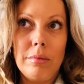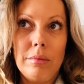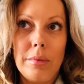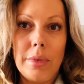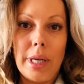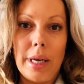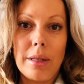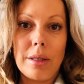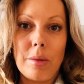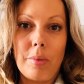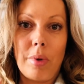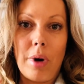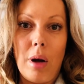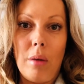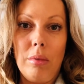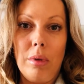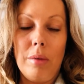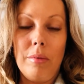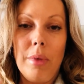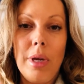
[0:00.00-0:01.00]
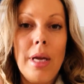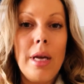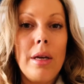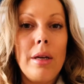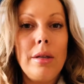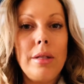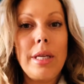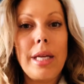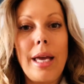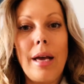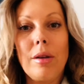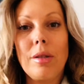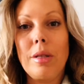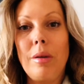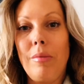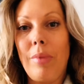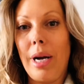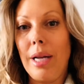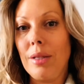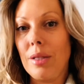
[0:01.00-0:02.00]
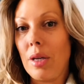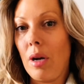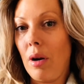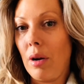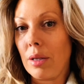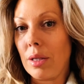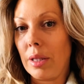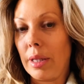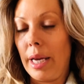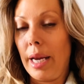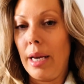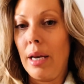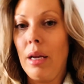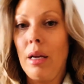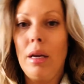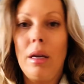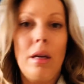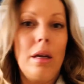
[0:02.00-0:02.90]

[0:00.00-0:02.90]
That's a problem. You see, calcium binds to oxalate.